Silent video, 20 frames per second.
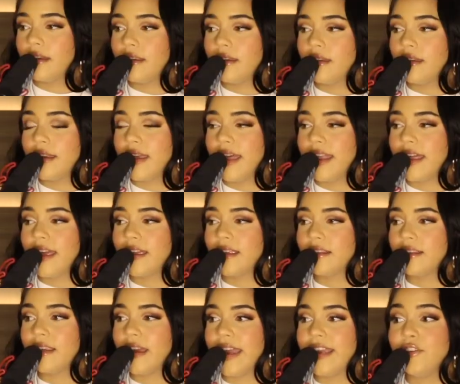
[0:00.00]

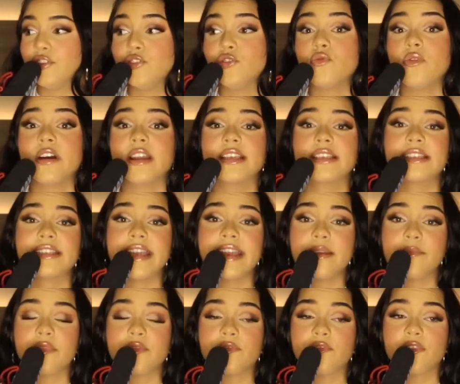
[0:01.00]
Nada, I do want to say,
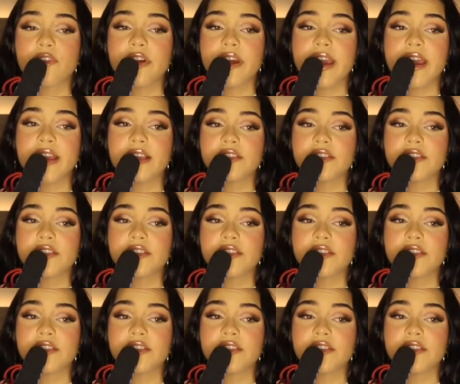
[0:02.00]
before I